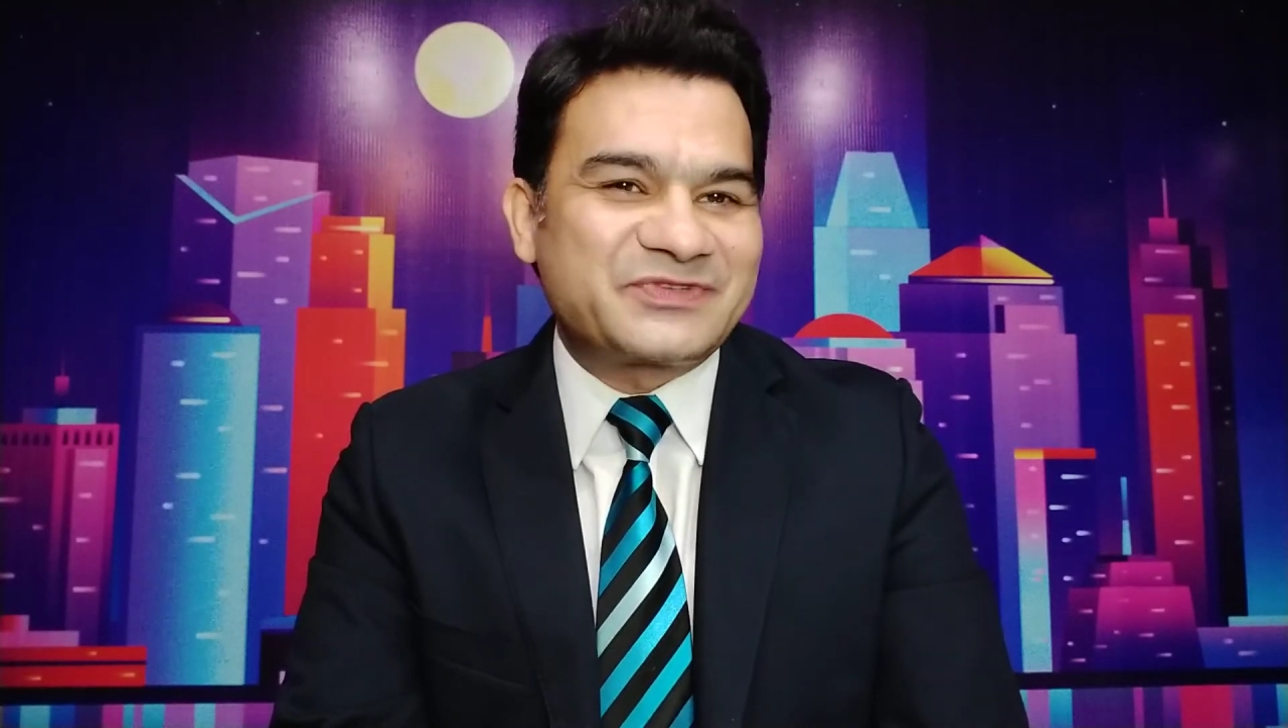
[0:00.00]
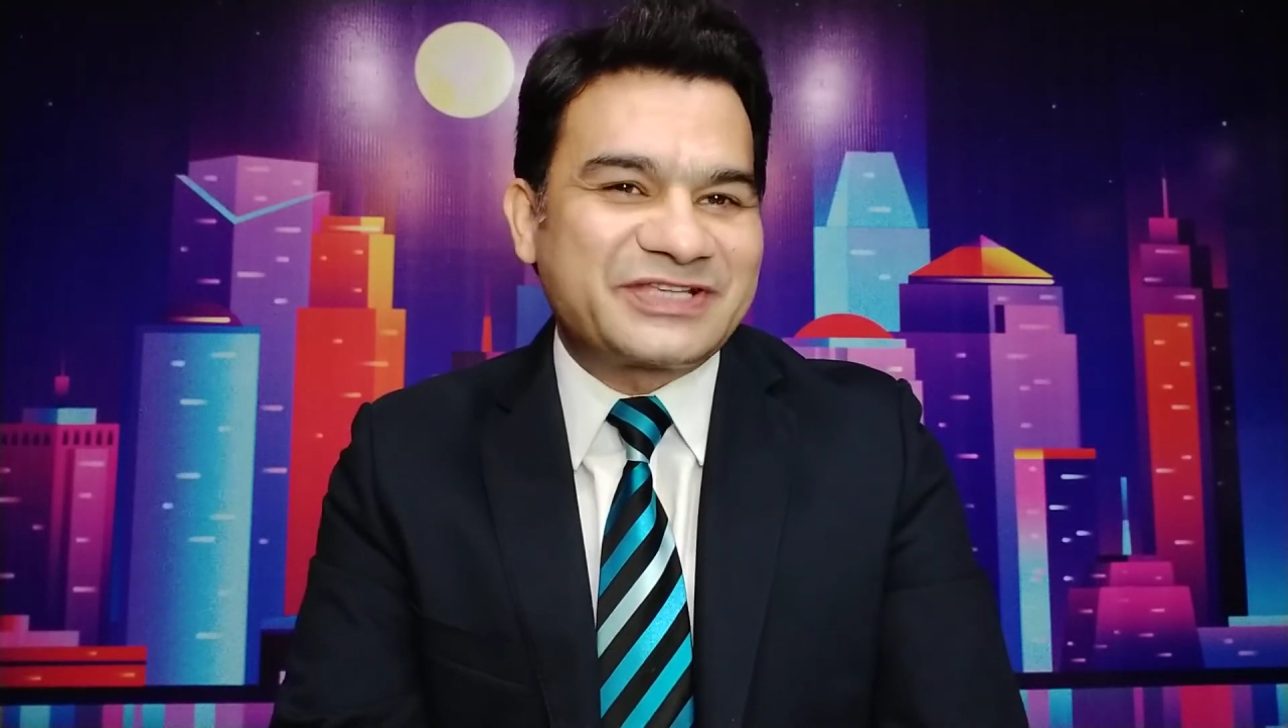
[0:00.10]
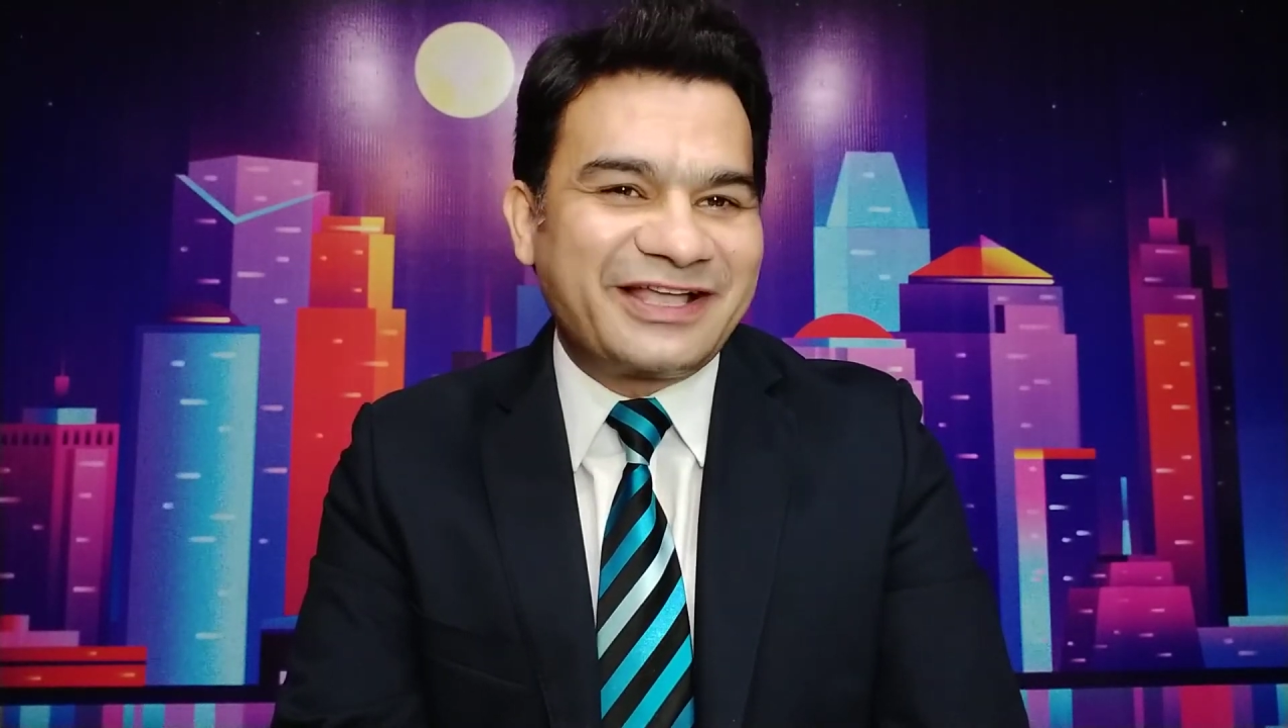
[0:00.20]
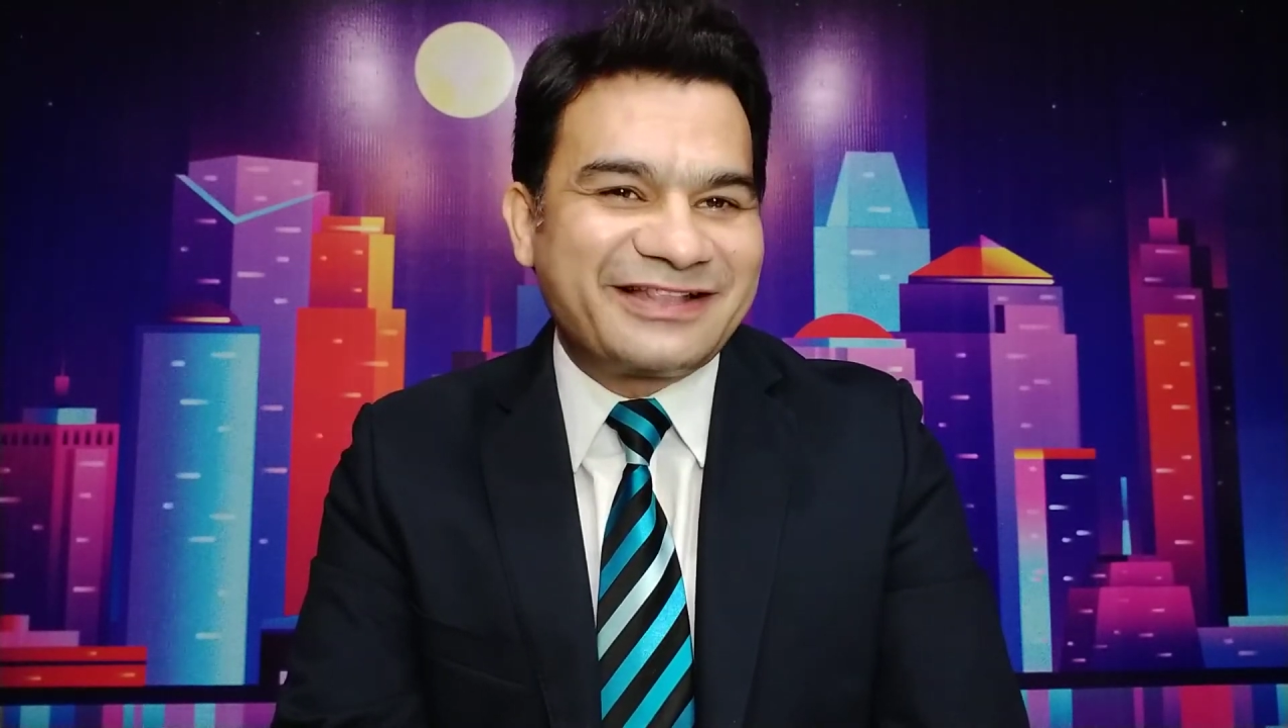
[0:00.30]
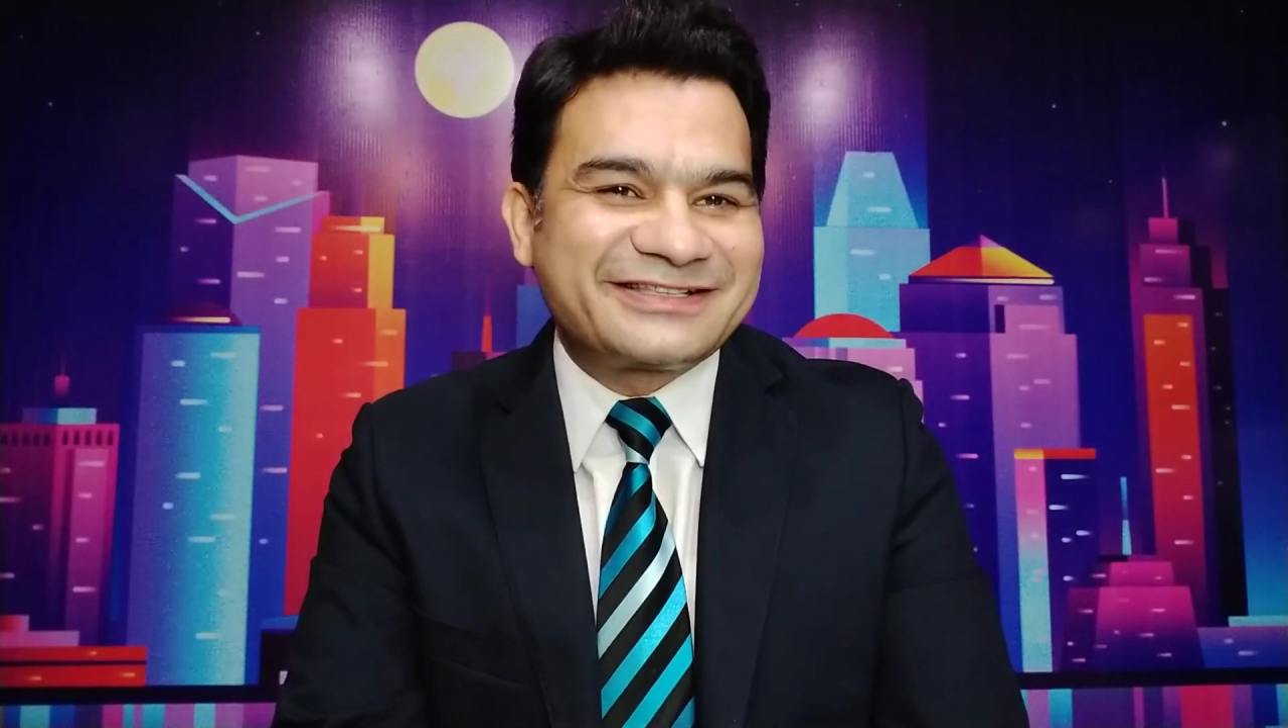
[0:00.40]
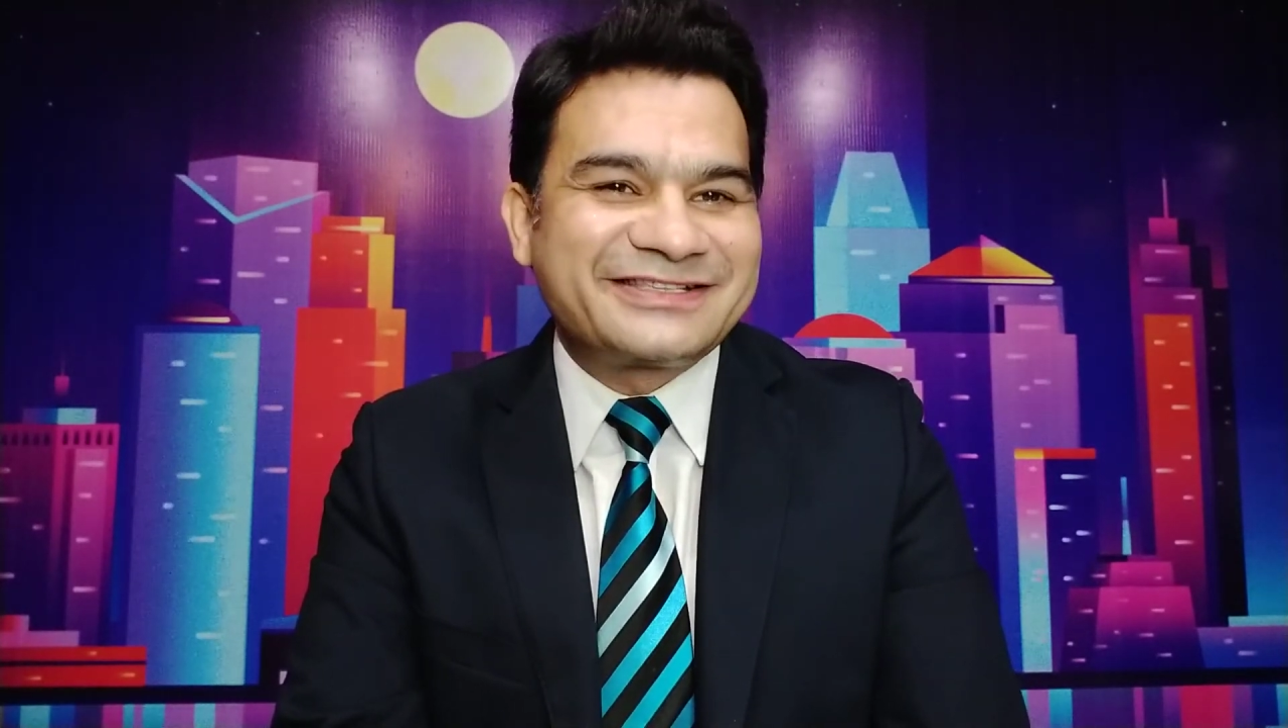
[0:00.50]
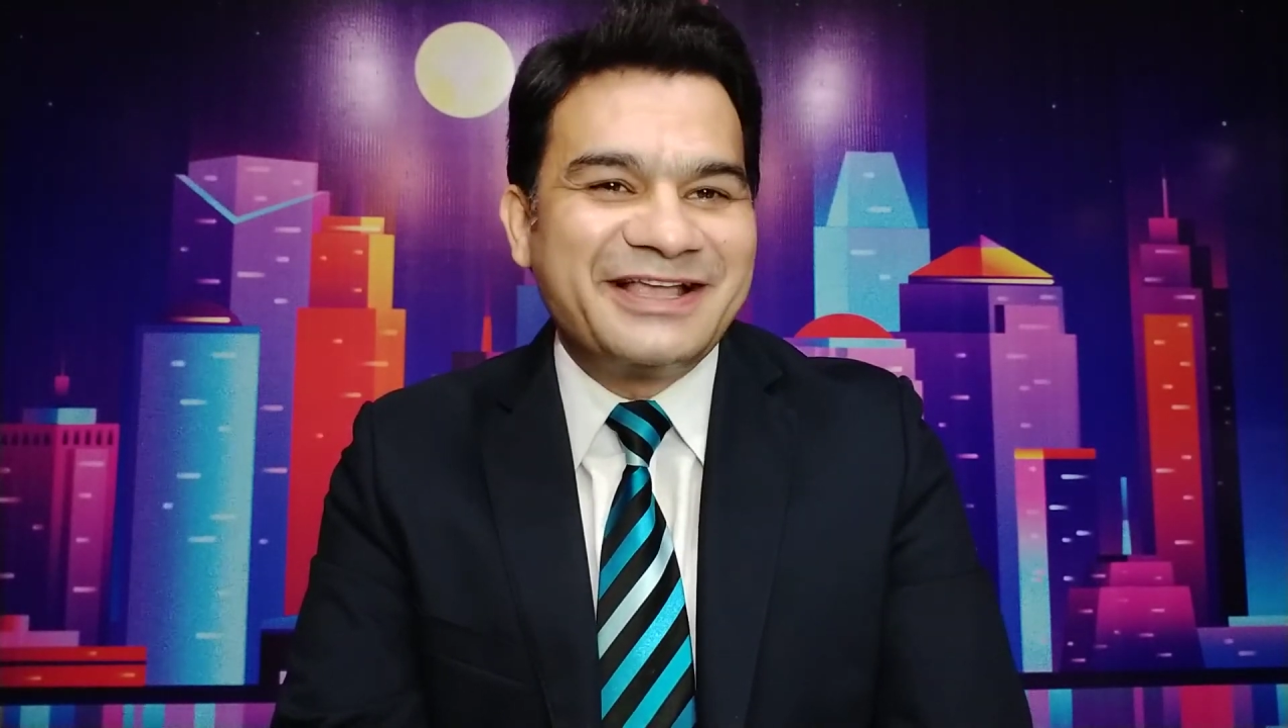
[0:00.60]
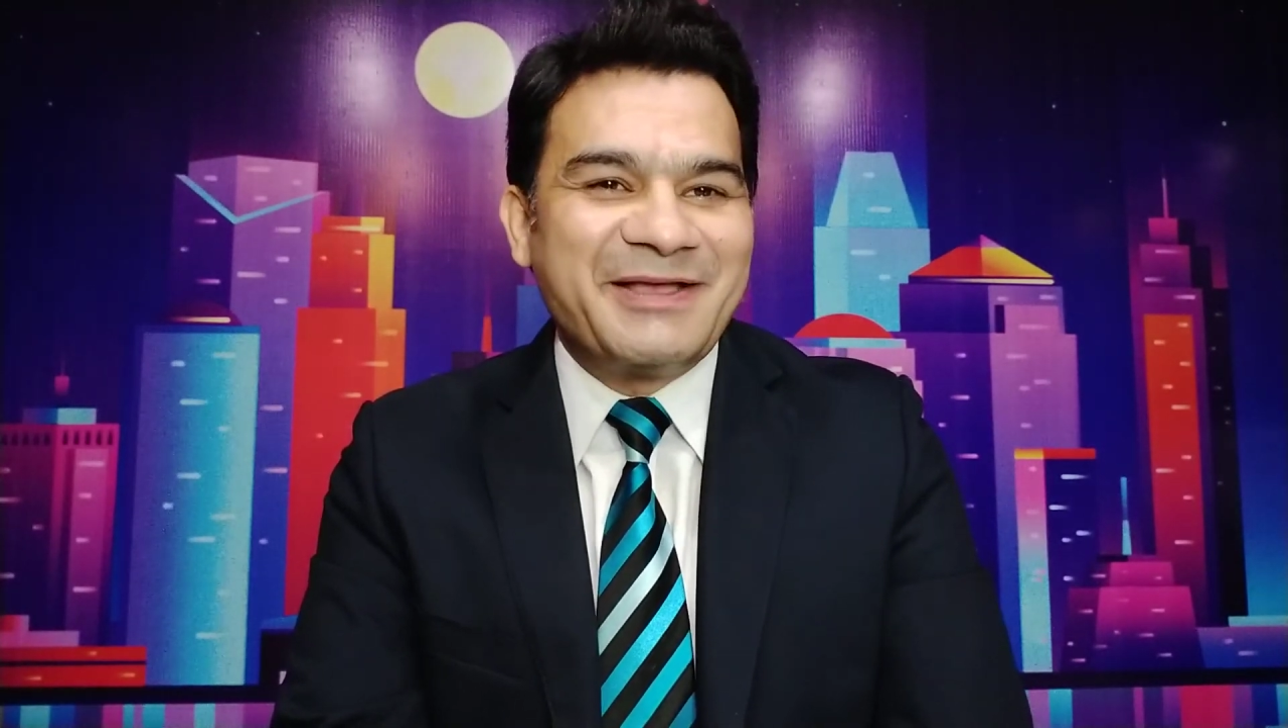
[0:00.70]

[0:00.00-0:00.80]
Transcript: skills,